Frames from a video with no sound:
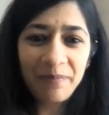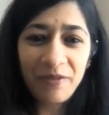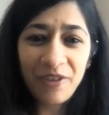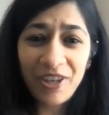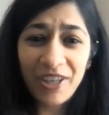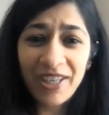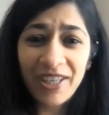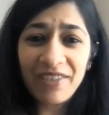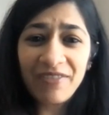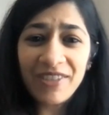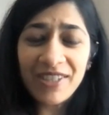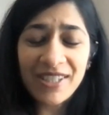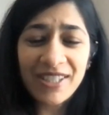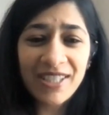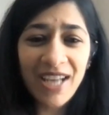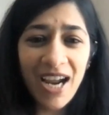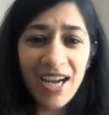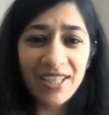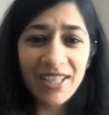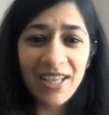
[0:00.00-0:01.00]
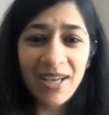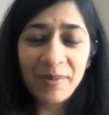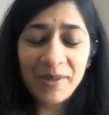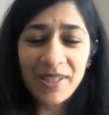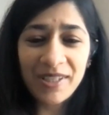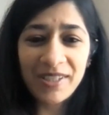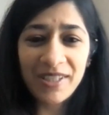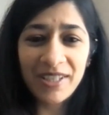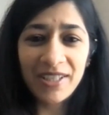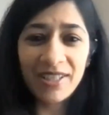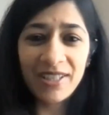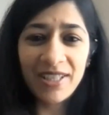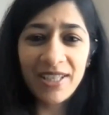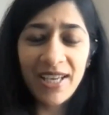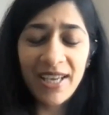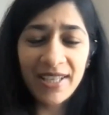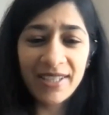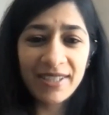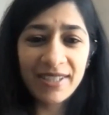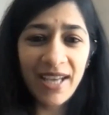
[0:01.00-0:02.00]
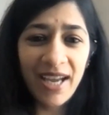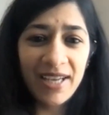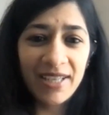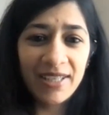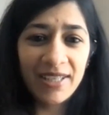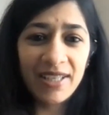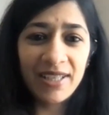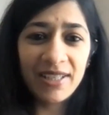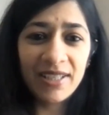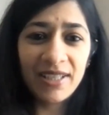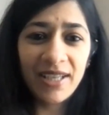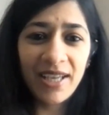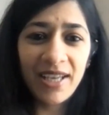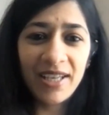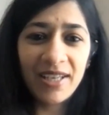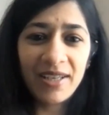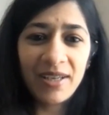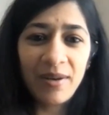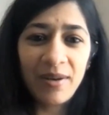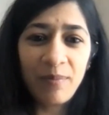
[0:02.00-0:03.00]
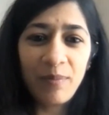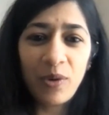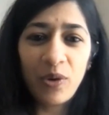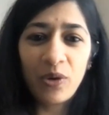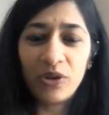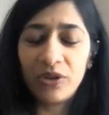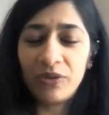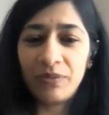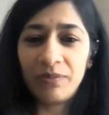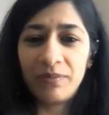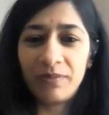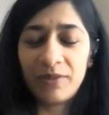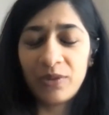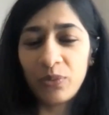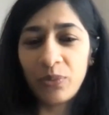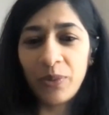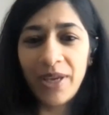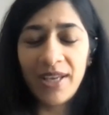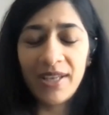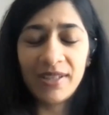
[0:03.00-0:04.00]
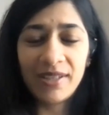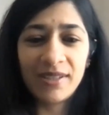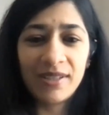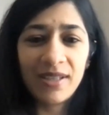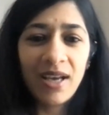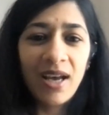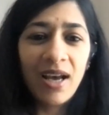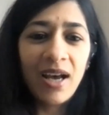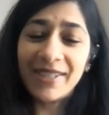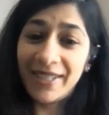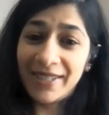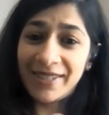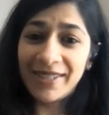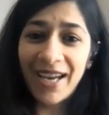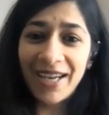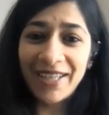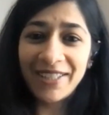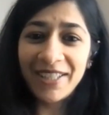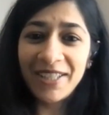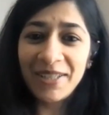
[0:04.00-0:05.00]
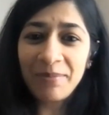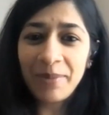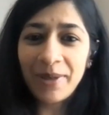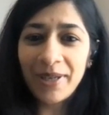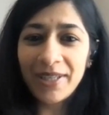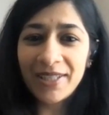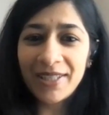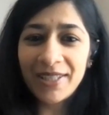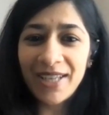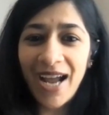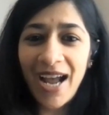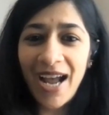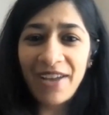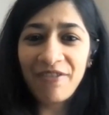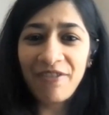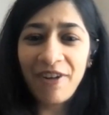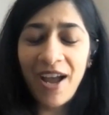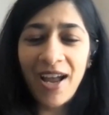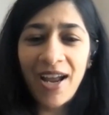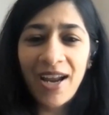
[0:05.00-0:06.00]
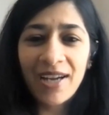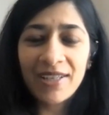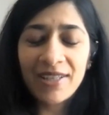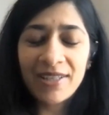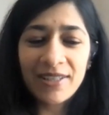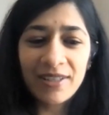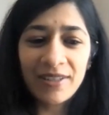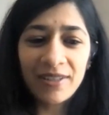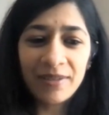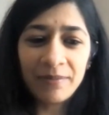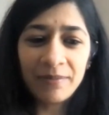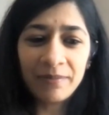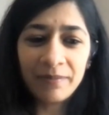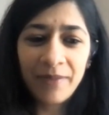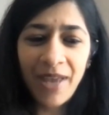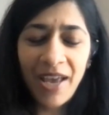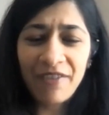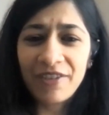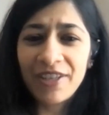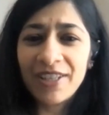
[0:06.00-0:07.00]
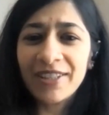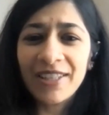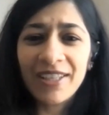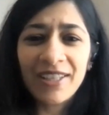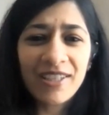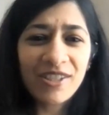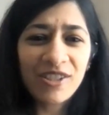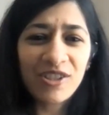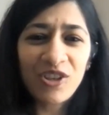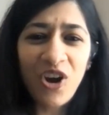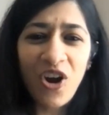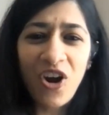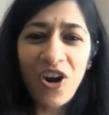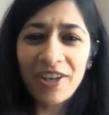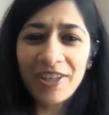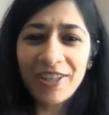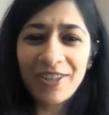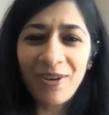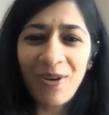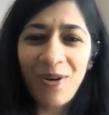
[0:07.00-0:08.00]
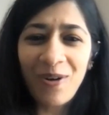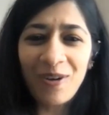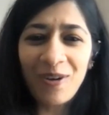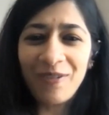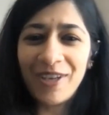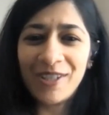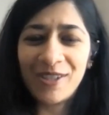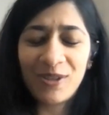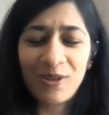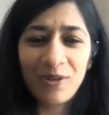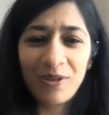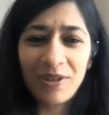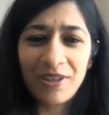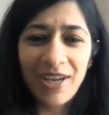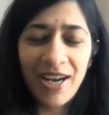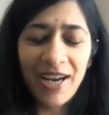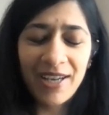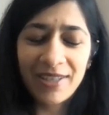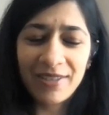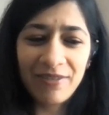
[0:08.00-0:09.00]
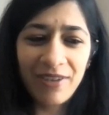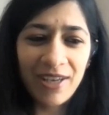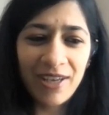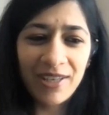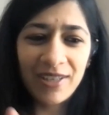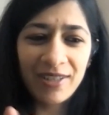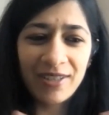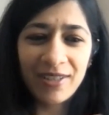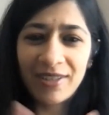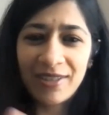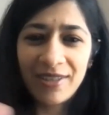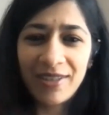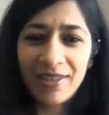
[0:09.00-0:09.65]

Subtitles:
working with startups is really exciting in both ways. It's exciting, but I've had everything is not always good, right? When